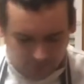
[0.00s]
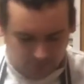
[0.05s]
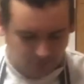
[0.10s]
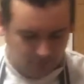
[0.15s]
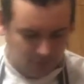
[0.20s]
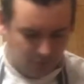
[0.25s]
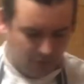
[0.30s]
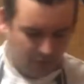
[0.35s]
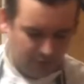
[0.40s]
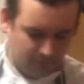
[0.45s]
a
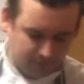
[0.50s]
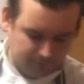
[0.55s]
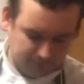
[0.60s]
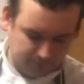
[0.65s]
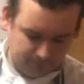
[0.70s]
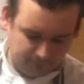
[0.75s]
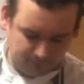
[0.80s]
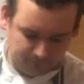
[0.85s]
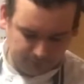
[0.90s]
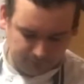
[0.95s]
pot.
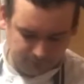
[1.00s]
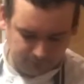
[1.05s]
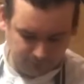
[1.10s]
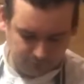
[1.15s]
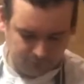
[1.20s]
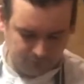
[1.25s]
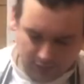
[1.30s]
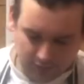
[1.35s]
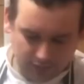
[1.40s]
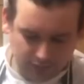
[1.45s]
A
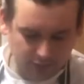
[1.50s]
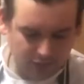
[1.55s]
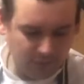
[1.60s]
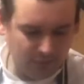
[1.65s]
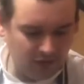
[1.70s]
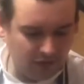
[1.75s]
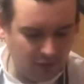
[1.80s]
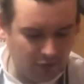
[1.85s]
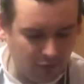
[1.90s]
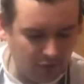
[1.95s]
little
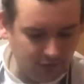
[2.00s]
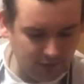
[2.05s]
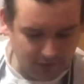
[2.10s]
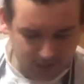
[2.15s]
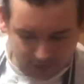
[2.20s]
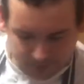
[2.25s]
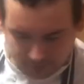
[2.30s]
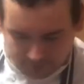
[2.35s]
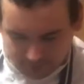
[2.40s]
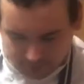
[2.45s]
bit of
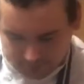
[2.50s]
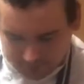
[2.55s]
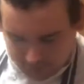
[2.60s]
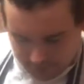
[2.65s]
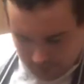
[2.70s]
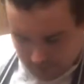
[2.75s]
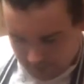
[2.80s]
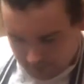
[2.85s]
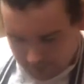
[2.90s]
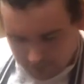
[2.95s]
coriander into
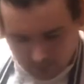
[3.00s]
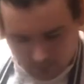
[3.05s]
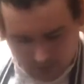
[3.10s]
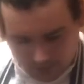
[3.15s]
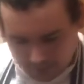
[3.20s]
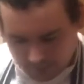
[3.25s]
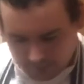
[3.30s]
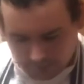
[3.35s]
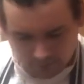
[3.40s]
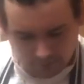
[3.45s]
there as
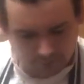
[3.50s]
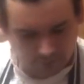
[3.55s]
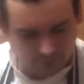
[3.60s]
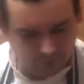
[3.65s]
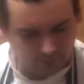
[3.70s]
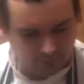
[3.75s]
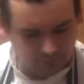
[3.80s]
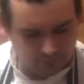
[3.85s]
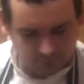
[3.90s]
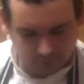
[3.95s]
well.
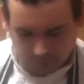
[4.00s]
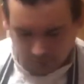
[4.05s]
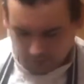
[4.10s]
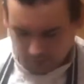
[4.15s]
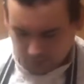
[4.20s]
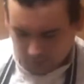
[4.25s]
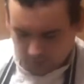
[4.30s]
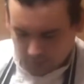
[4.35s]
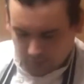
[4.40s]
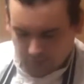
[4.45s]

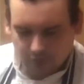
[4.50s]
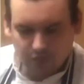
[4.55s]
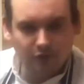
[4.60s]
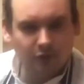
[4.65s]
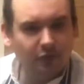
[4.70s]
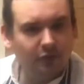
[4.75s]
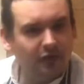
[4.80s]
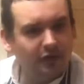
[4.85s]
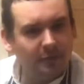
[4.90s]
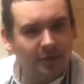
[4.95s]

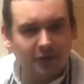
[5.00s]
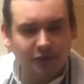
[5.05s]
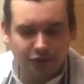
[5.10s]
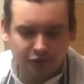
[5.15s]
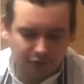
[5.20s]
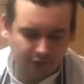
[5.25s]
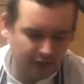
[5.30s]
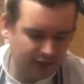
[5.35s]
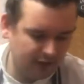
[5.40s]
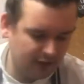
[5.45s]
Don't worry about
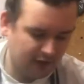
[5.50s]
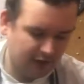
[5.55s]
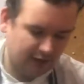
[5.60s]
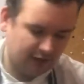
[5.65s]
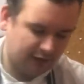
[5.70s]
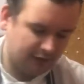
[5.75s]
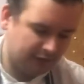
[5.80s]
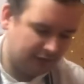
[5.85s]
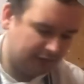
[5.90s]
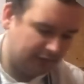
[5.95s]
shredding it
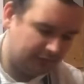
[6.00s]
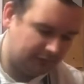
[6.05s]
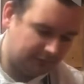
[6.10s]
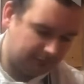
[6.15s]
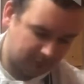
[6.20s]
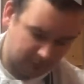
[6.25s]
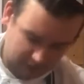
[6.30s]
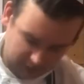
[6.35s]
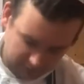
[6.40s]
because, well,